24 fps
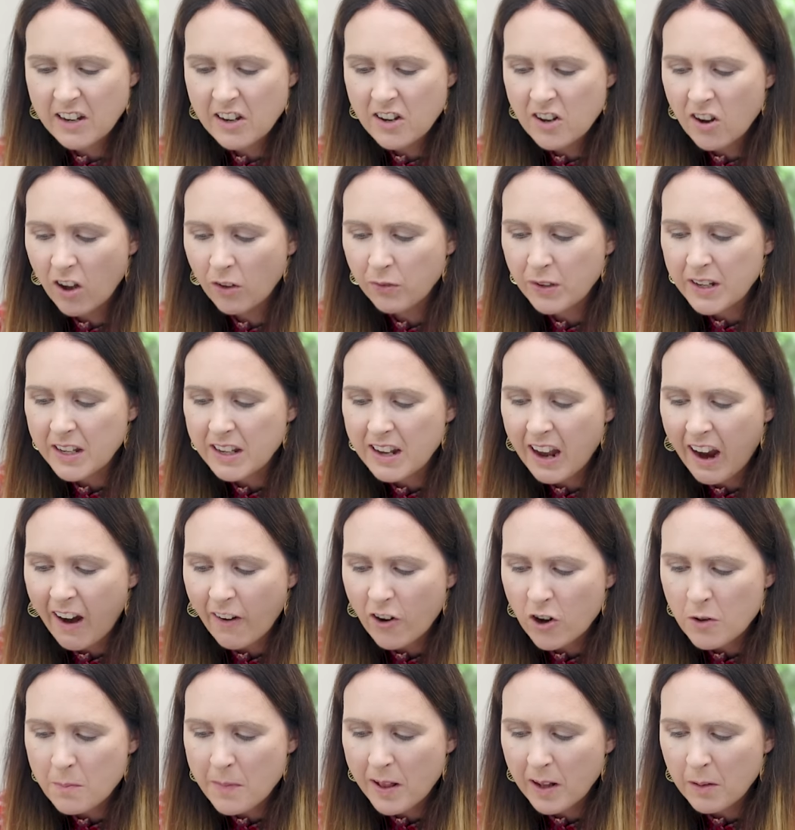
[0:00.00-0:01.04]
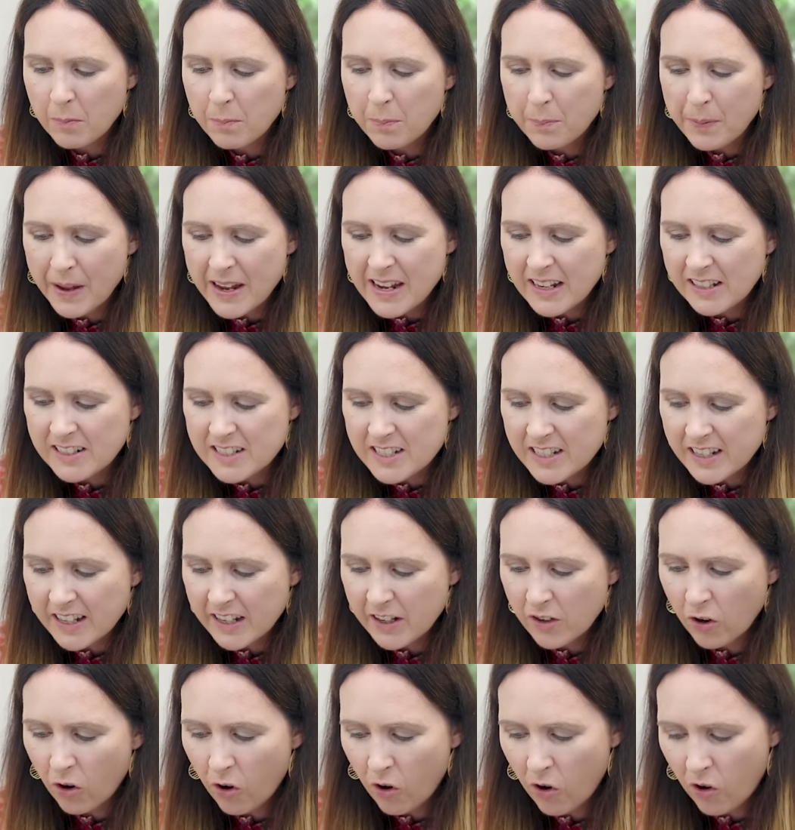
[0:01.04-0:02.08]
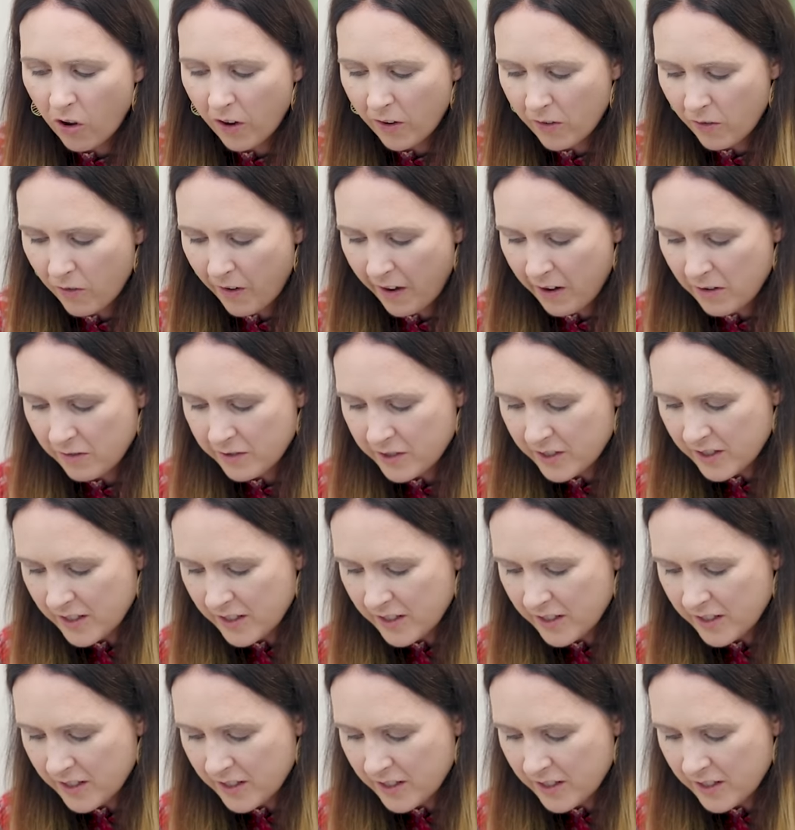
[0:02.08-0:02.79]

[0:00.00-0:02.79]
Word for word: a lovely caramel baked in all around